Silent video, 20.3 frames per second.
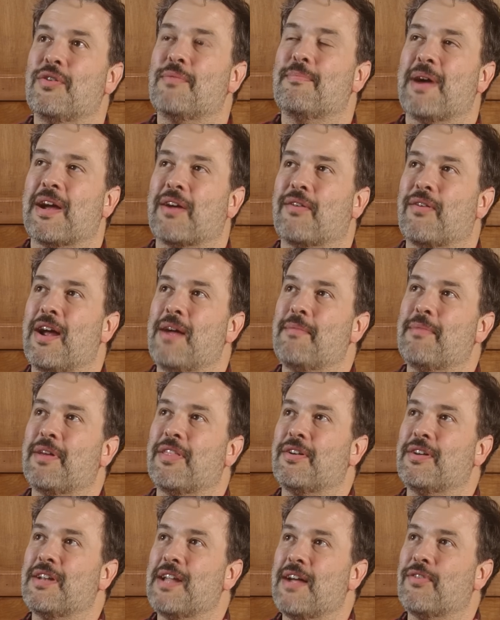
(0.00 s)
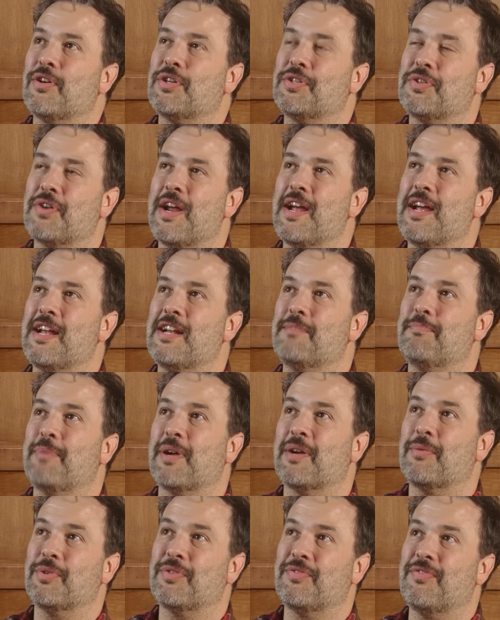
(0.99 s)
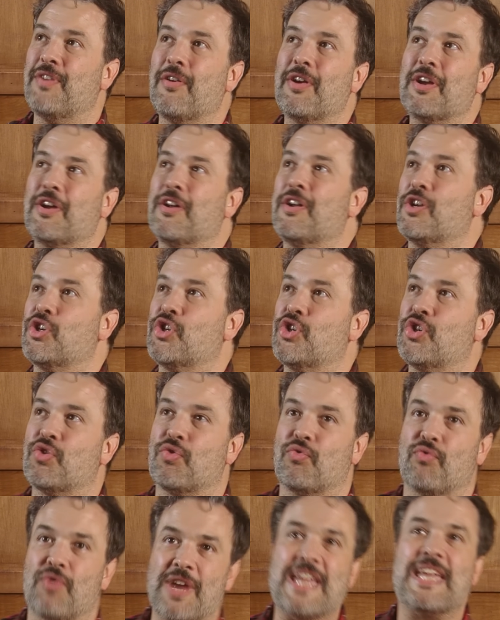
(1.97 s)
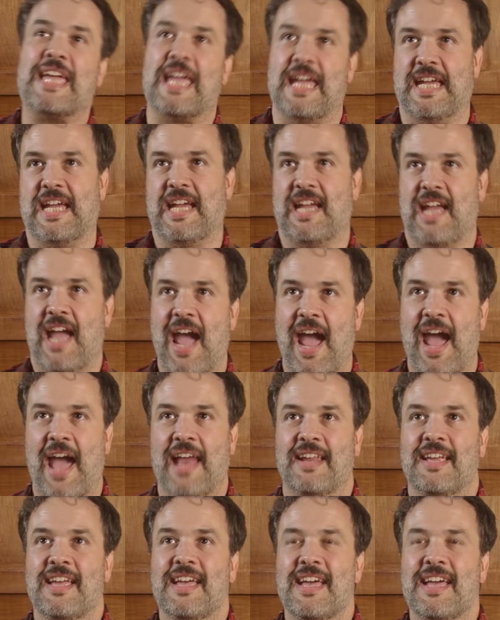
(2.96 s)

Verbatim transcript: whom my grandmother never trained but was very good at shrieking at.